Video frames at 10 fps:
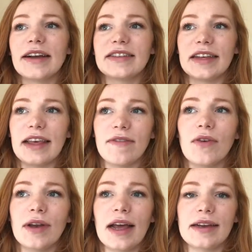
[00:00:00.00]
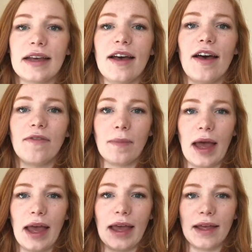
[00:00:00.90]
To give you an idea of
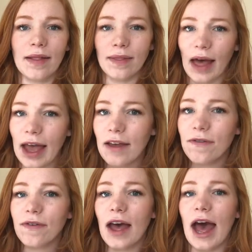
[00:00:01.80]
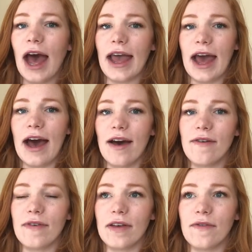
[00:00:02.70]
my life, I
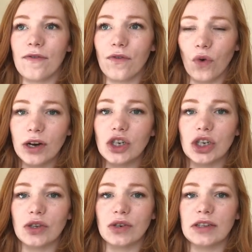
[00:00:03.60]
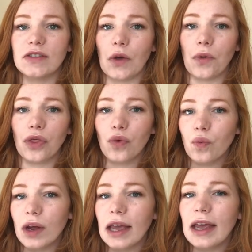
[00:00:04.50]
have 4 children, so
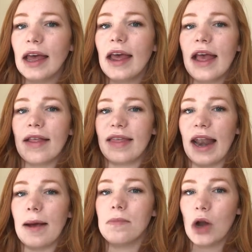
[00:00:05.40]
3 that I'm